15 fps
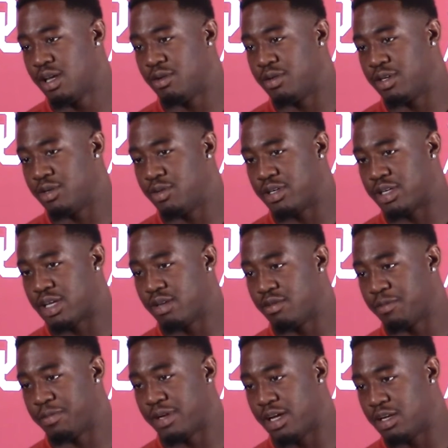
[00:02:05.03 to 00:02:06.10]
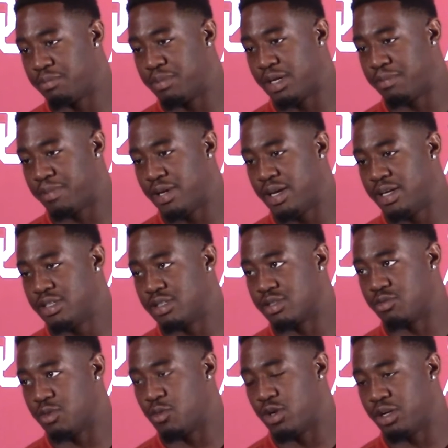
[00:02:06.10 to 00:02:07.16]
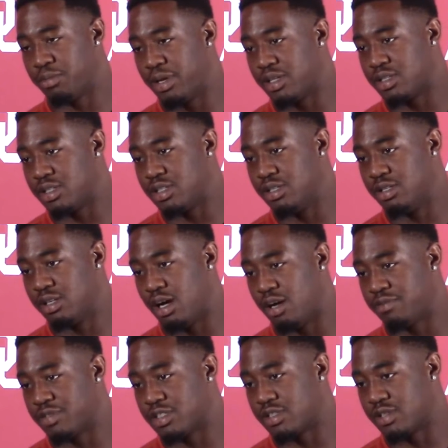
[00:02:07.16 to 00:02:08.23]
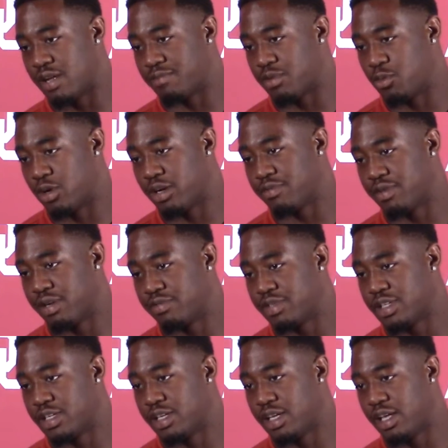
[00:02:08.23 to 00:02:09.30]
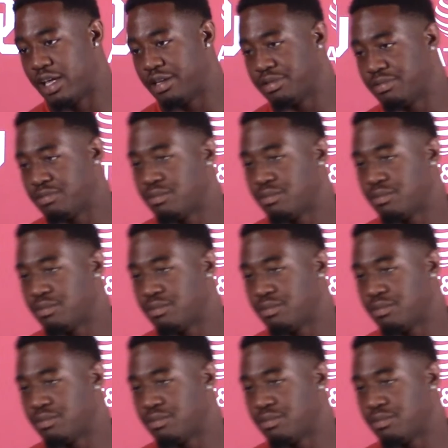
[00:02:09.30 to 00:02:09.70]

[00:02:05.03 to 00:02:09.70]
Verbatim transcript: We don't want to give up a lot of big plays, and we want to make the, the offenses have to work for everything they get